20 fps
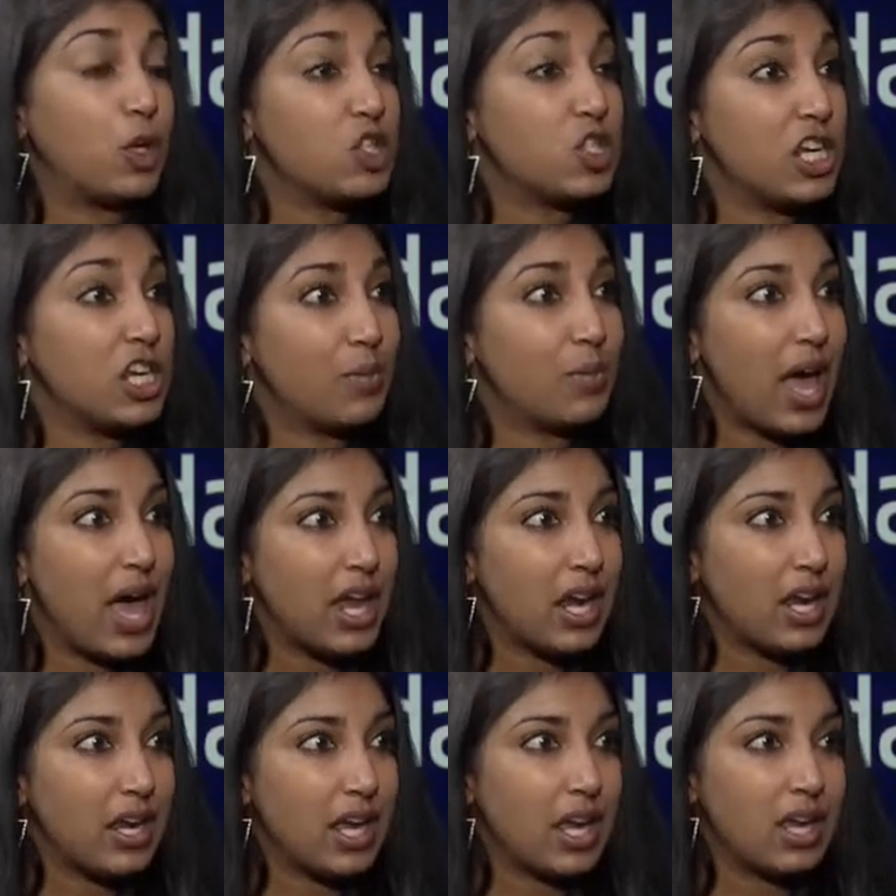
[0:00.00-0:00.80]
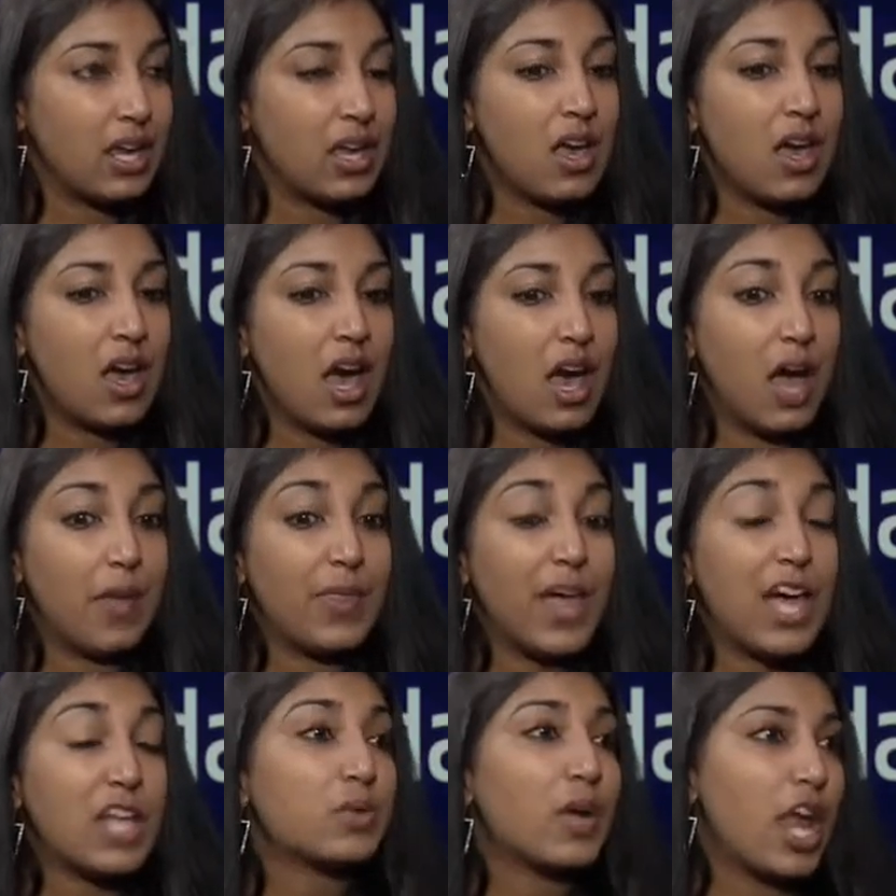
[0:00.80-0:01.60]
or genome editing,
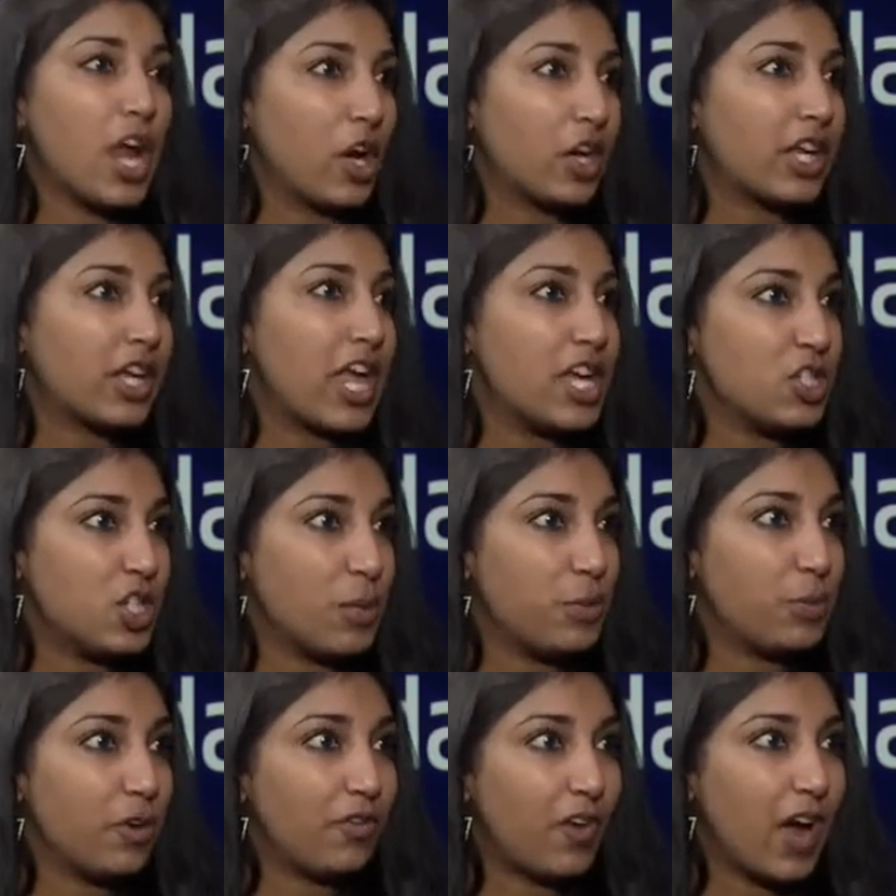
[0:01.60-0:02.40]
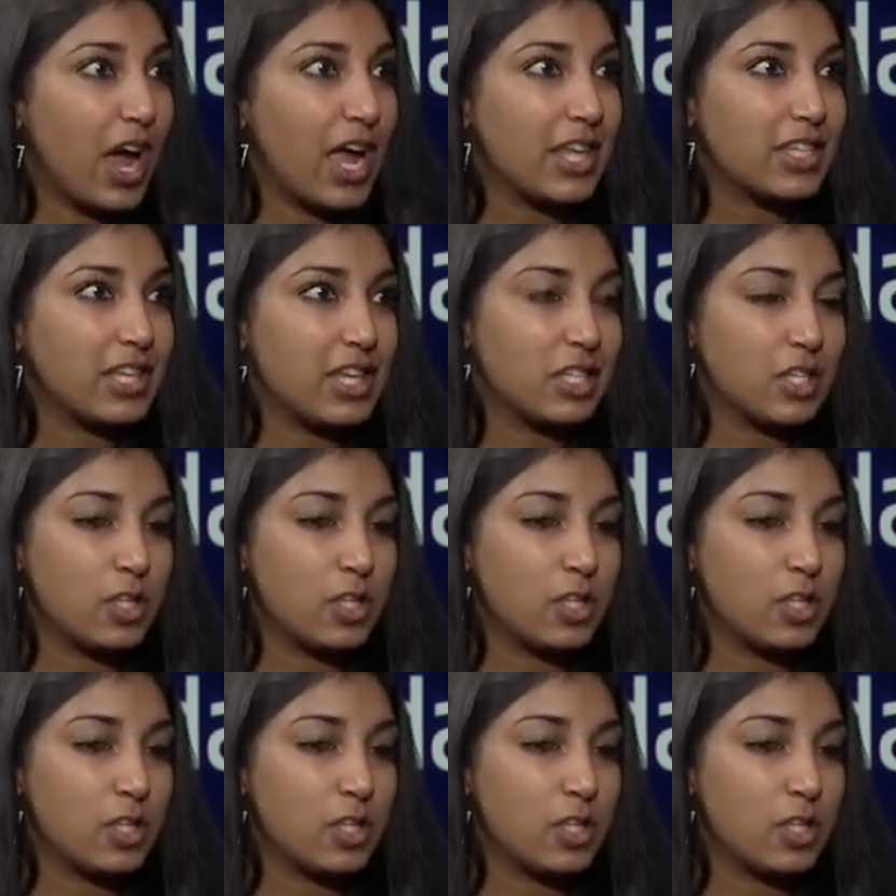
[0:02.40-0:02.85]
that's what ARKG provides.